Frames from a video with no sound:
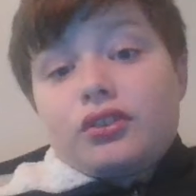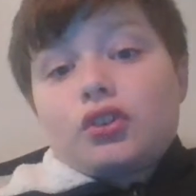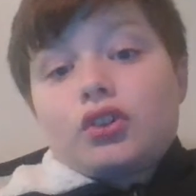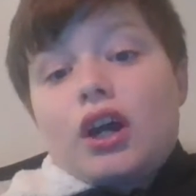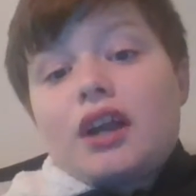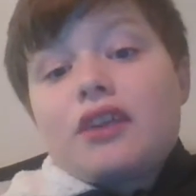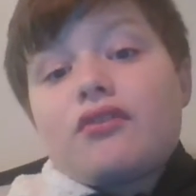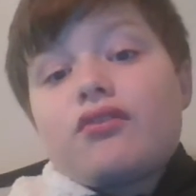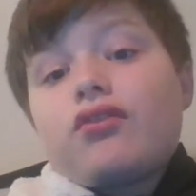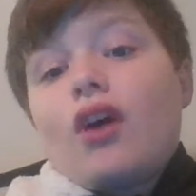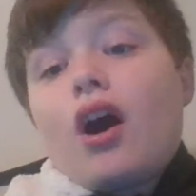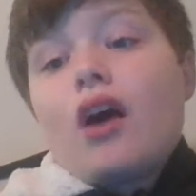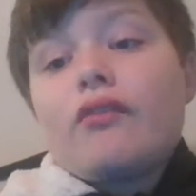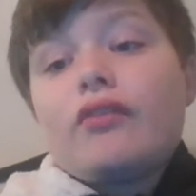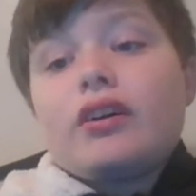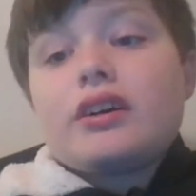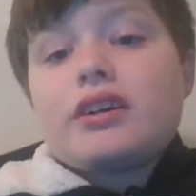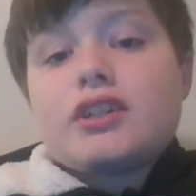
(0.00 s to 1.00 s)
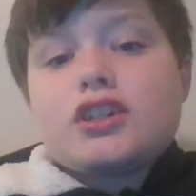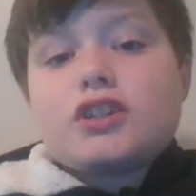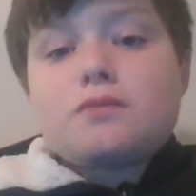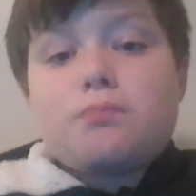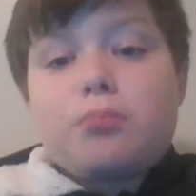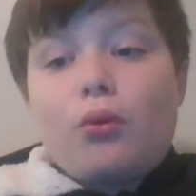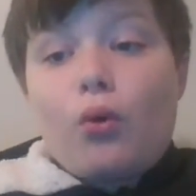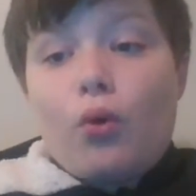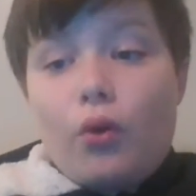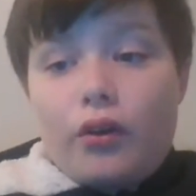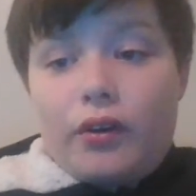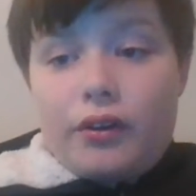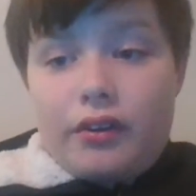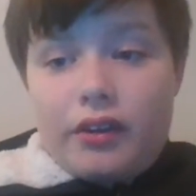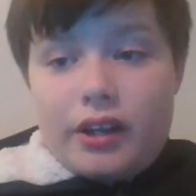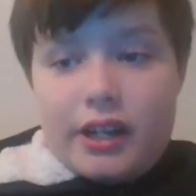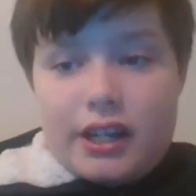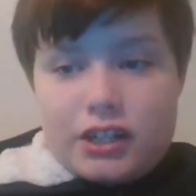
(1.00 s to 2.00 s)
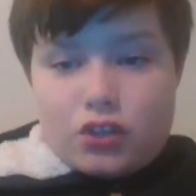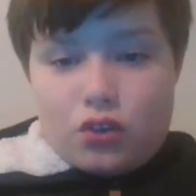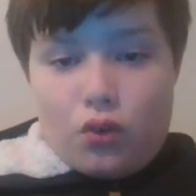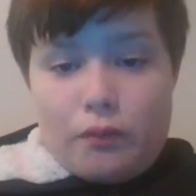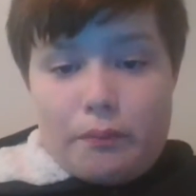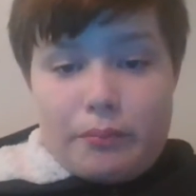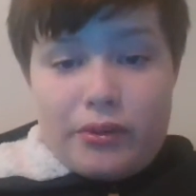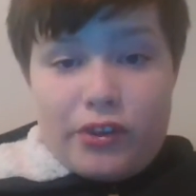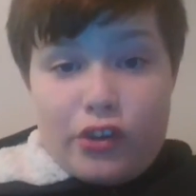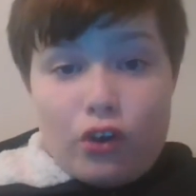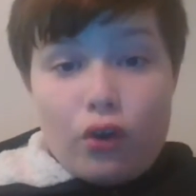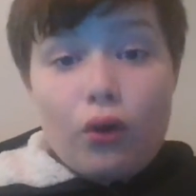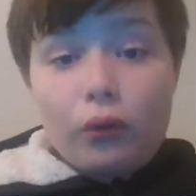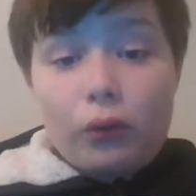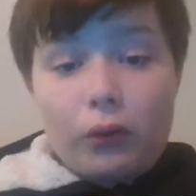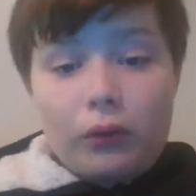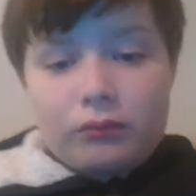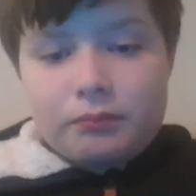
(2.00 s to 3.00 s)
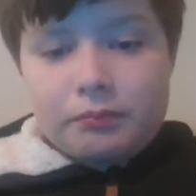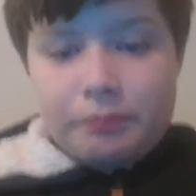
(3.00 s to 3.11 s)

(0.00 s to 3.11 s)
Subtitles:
grandfather is born. He's called Bjorn,